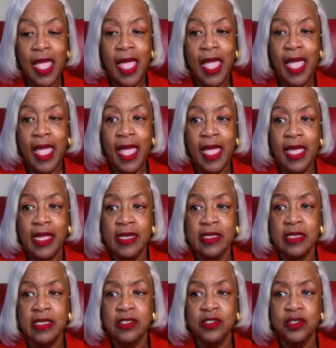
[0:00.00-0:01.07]
and
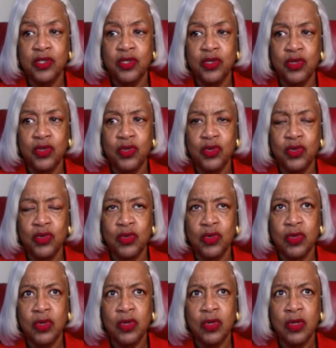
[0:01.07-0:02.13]
to
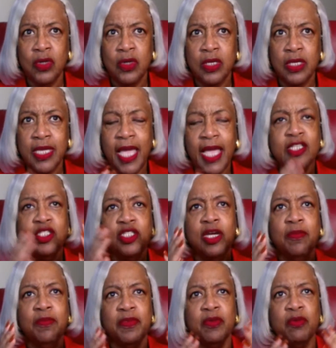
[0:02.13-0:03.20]
catch
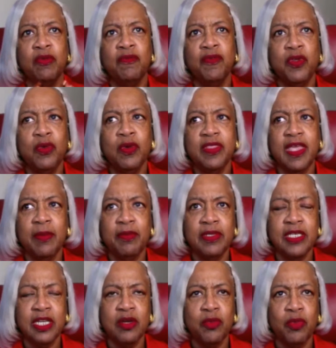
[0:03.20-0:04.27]
up the review at that
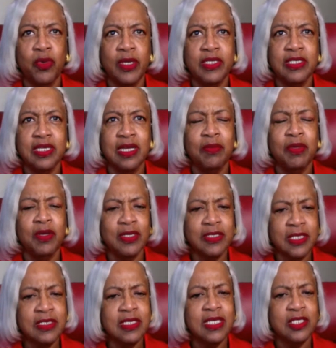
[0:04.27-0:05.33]
particular point in time, because
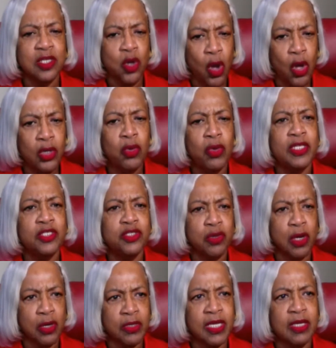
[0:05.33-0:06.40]
it's an ongoing
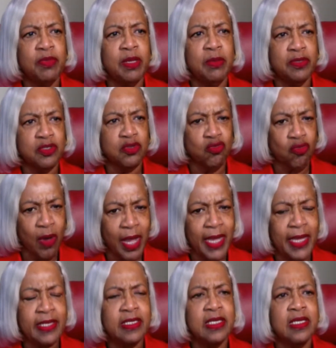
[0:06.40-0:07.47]
struggle to get people to write.
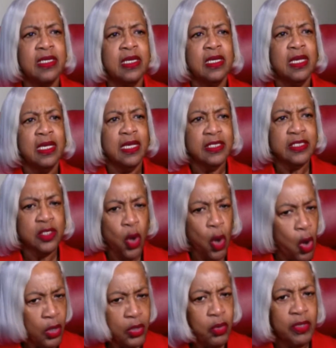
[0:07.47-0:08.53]
It's an
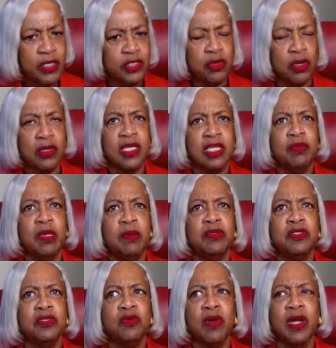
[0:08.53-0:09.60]
ongoing struggle to get people
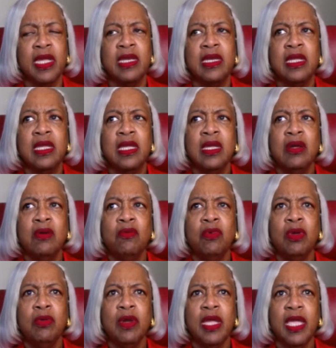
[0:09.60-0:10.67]
to write. We
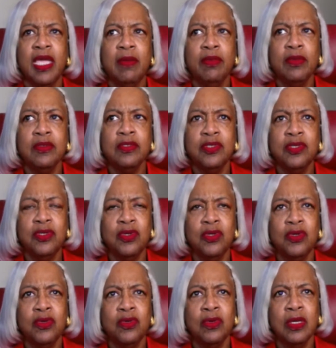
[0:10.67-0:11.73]
were able
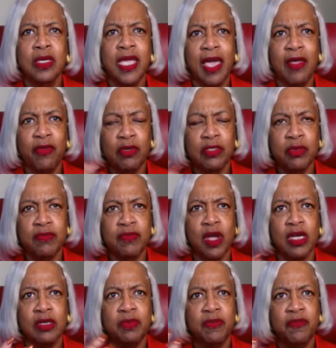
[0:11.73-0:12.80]
to gather, as we've
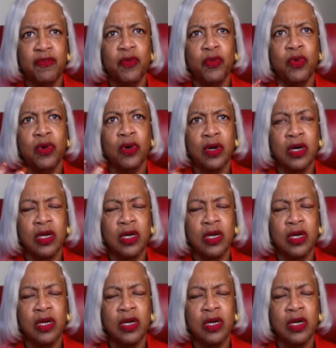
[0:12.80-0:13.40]
talked before,